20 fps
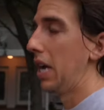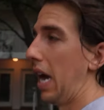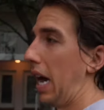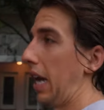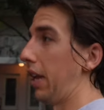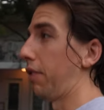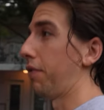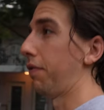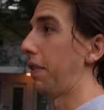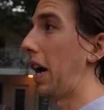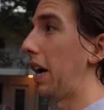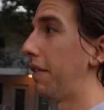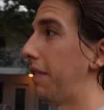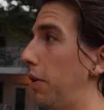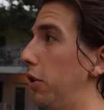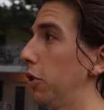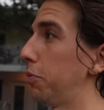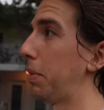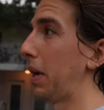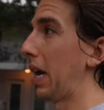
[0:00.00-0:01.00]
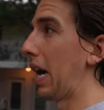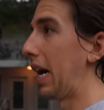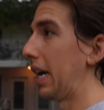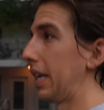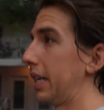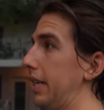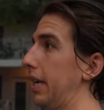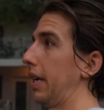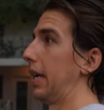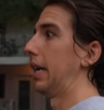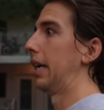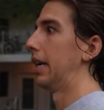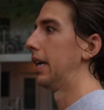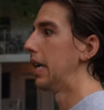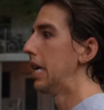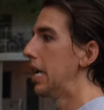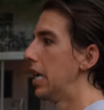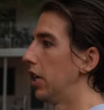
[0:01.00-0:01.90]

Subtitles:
and it's 5 hours behind here.